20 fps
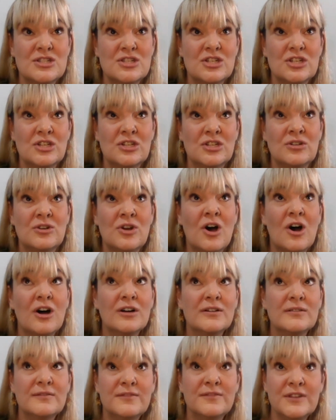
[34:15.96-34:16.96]
to
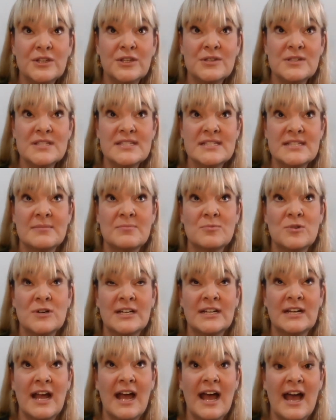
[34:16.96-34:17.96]
not view
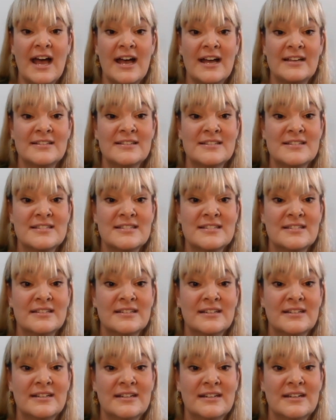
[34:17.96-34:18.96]
someone as
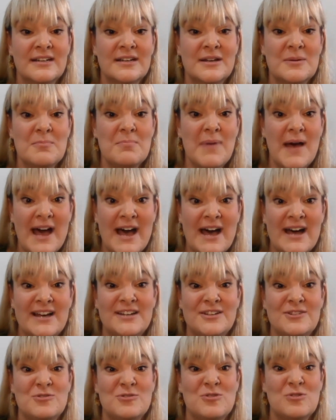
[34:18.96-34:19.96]

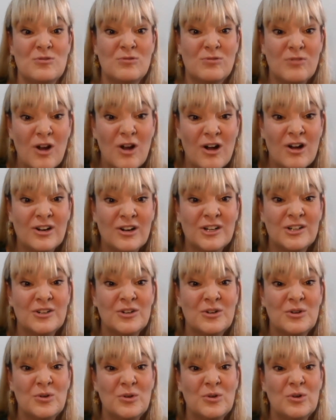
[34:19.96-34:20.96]
bad or
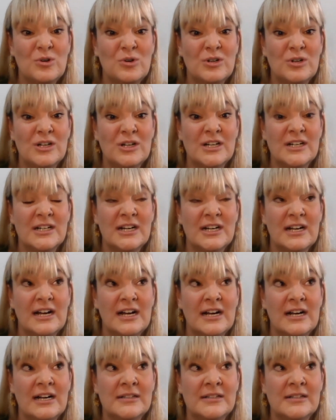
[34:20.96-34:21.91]
wrong, or